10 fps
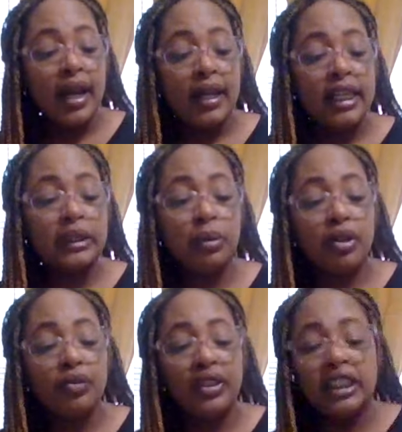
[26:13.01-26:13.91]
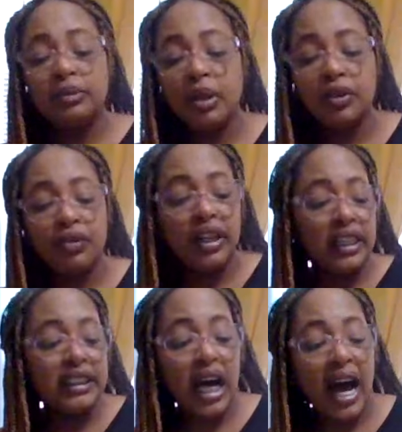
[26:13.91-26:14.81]
These motherf this motherfucker
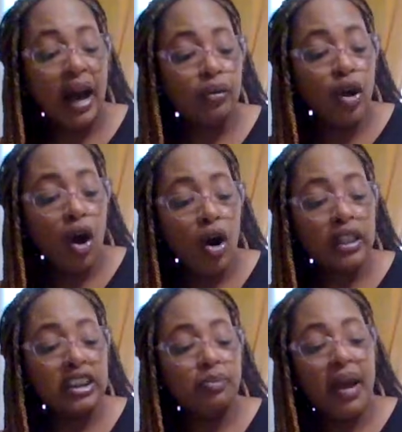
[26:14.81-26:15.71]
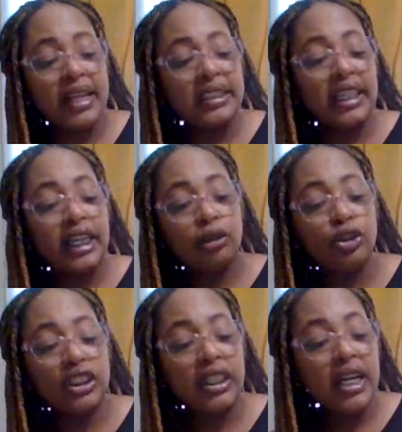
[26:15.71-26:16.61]
is a hound dog, this masculine
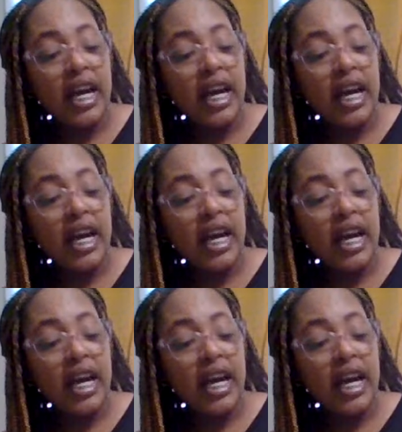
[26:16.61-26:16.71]
energy,